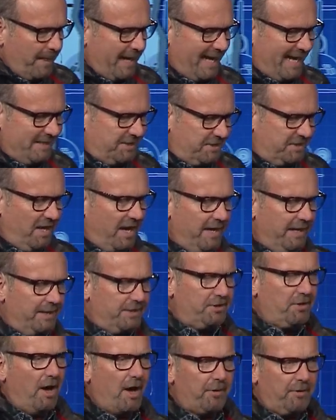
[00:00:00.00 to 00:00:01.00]
a son
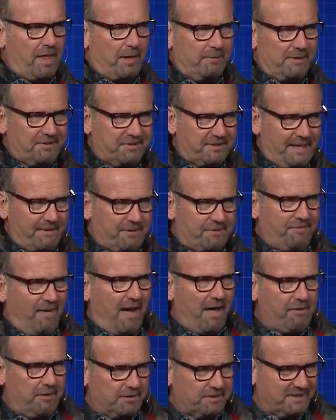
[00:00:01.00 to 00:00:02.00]
and daughter that receives
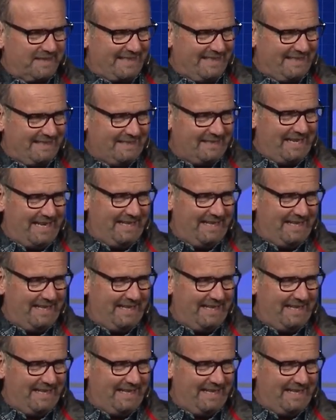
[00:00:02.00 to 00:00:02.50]
father's in,